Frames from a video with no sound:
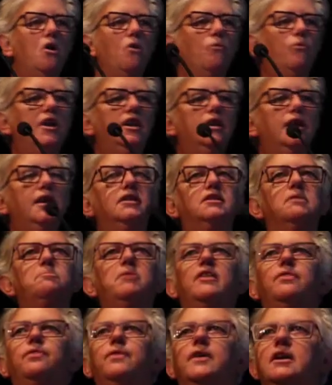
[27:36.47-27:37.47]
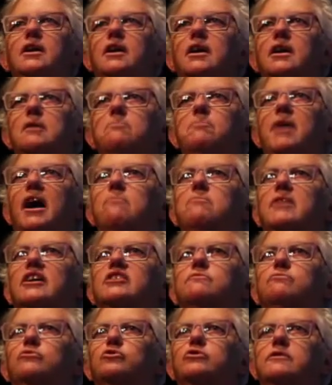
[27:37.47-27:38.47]
We need to be thinking about
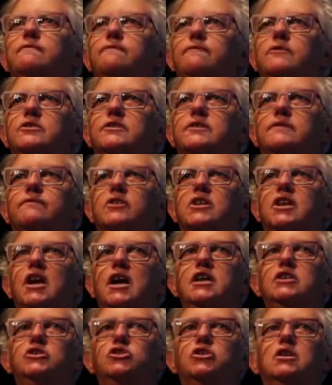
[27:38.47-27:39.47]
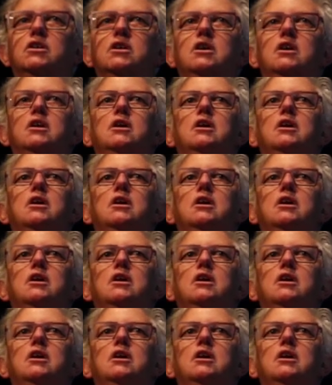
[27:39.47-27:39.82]
much more diversification